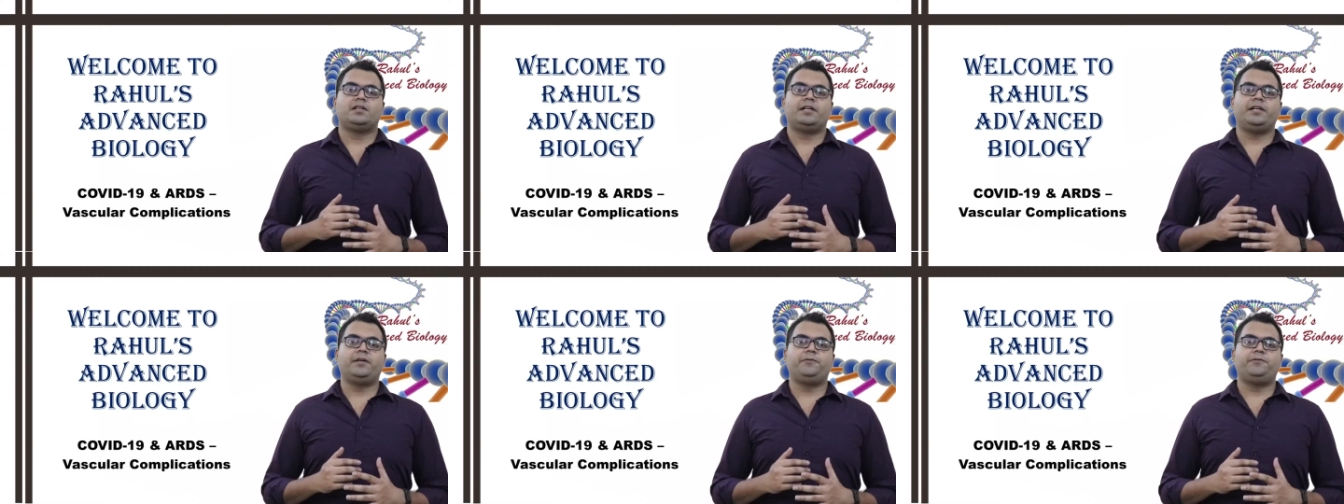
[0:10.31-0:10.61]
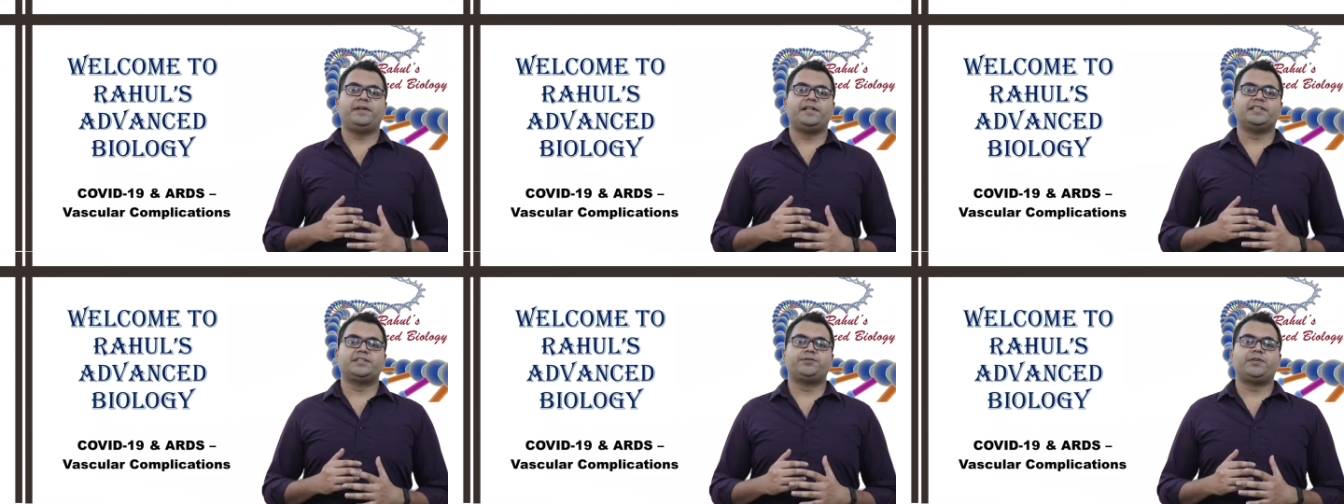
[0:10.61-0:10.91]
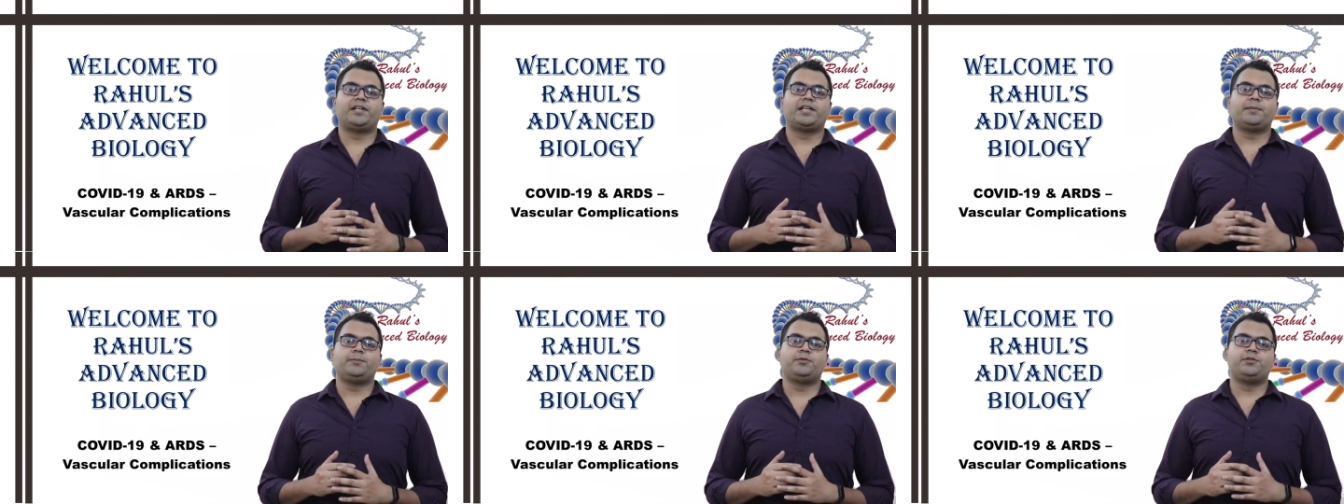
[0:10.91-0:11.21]
Hello friends,
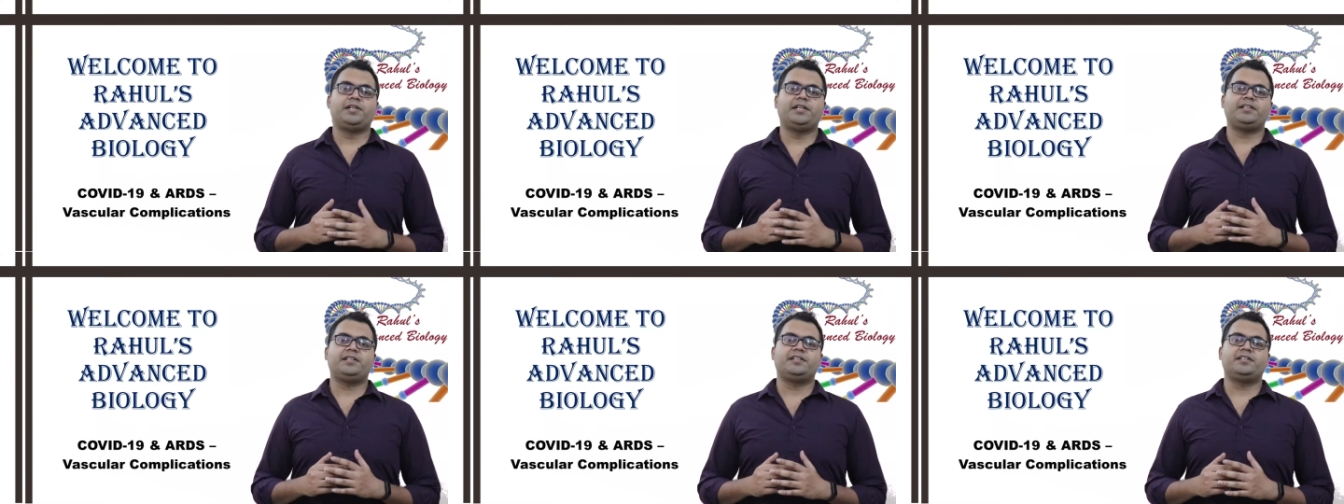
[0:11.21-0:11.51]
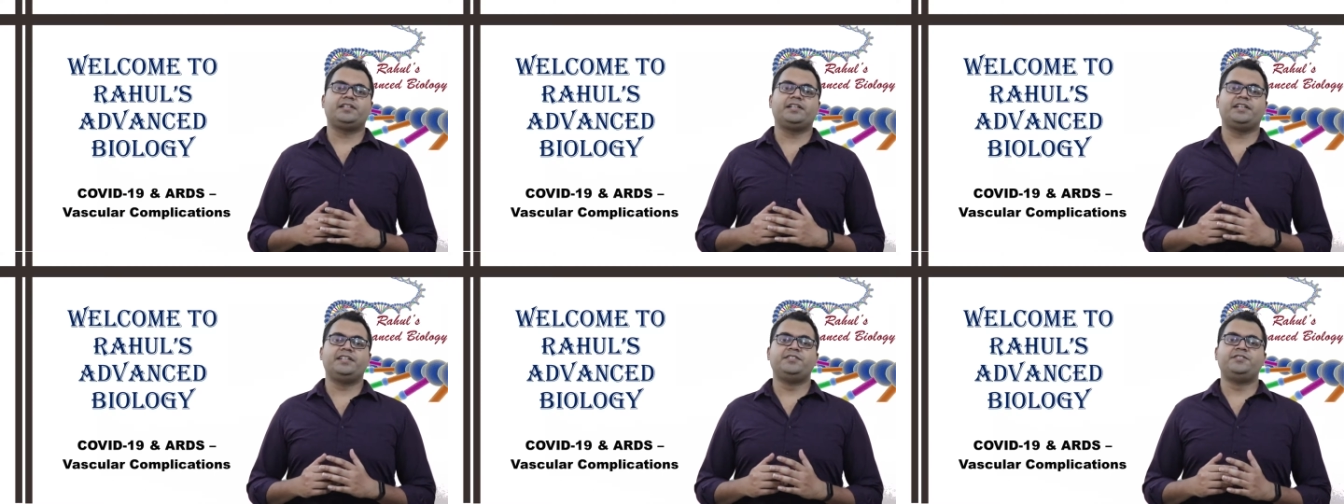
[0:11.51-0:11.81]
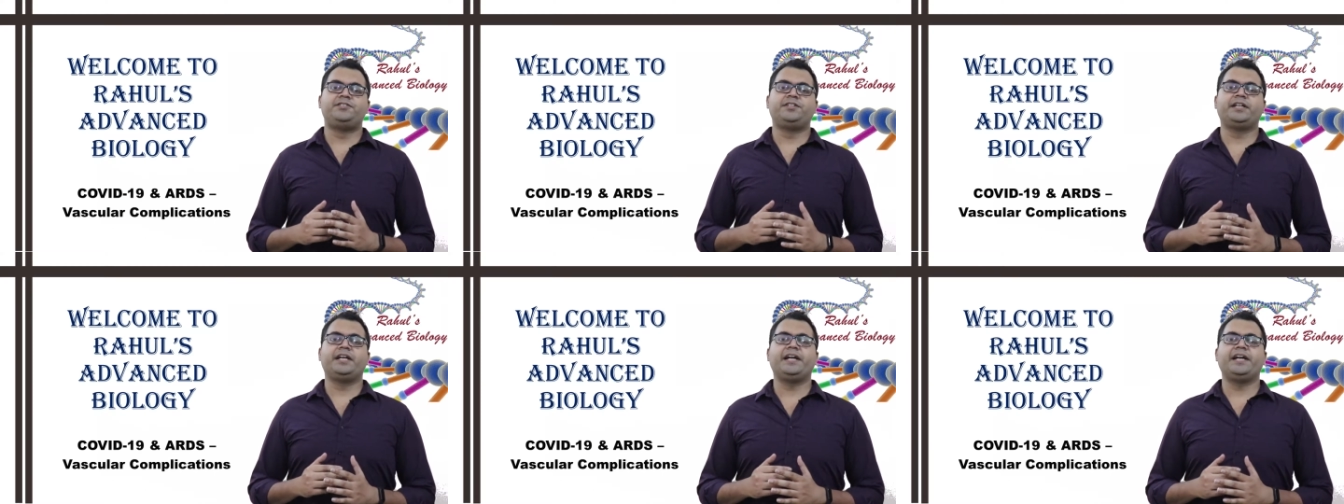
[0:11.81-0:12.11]
welcome to yet another
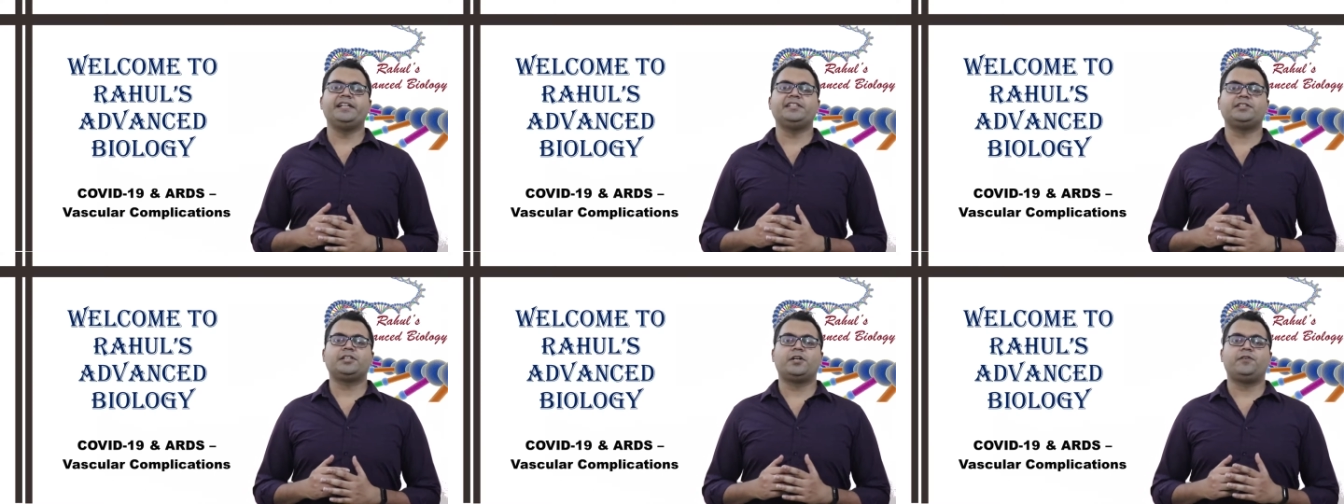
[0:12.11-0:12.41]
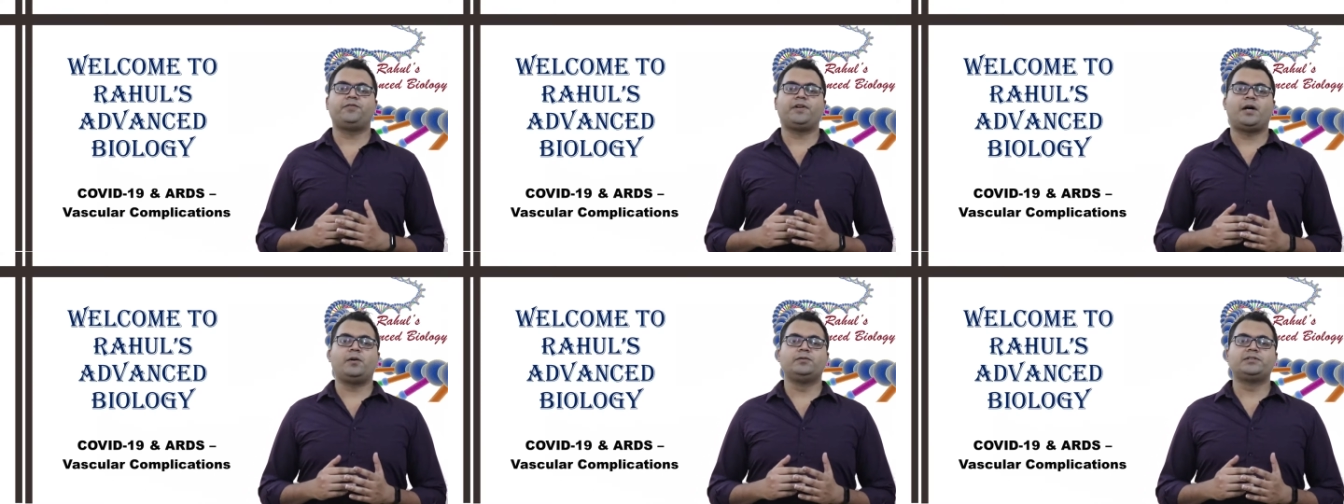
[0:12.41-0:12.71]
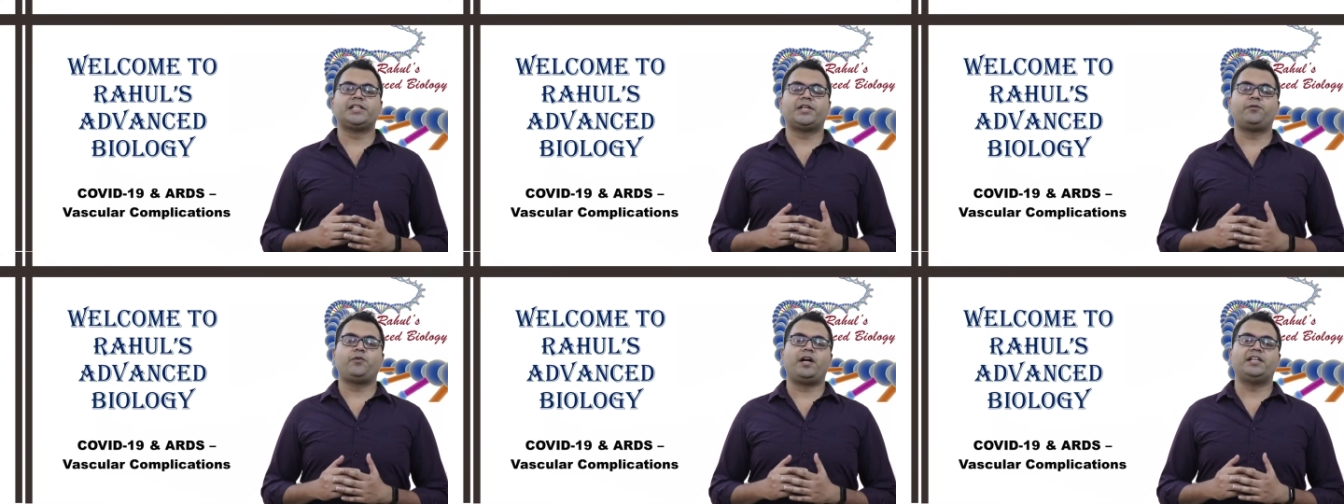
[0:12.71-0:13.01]
intriguing edition of
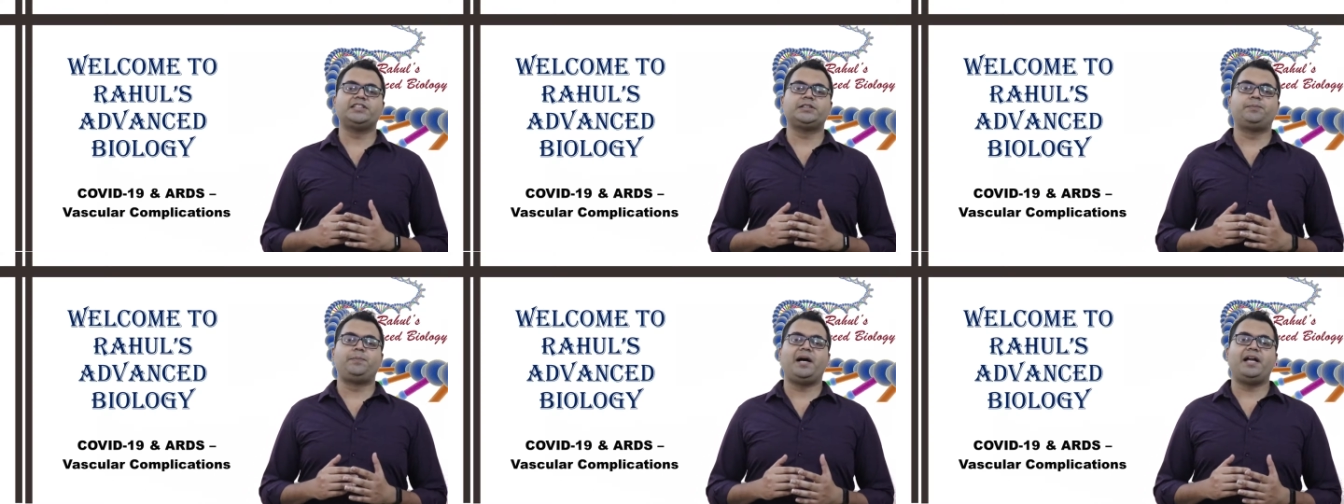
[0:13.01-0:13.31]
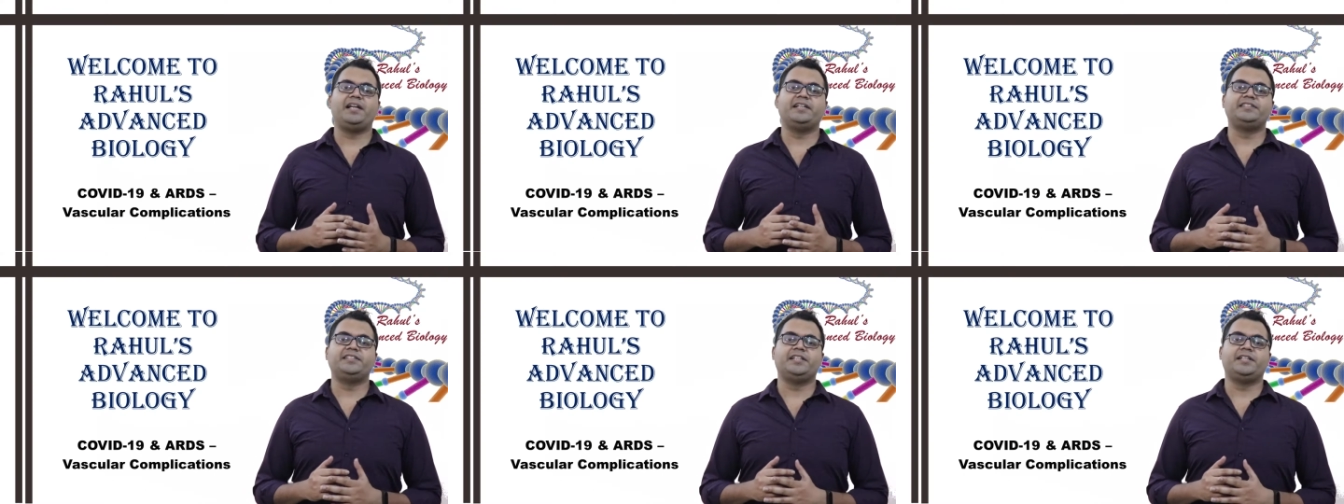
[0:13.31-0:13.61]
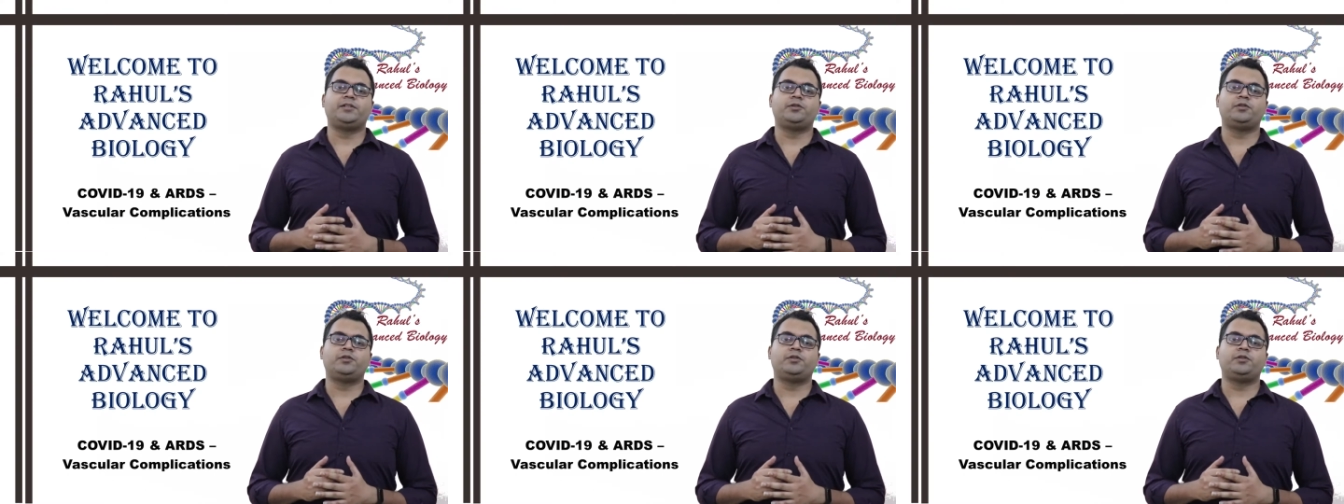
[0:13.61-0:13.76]
Rahul's Advanced Biology.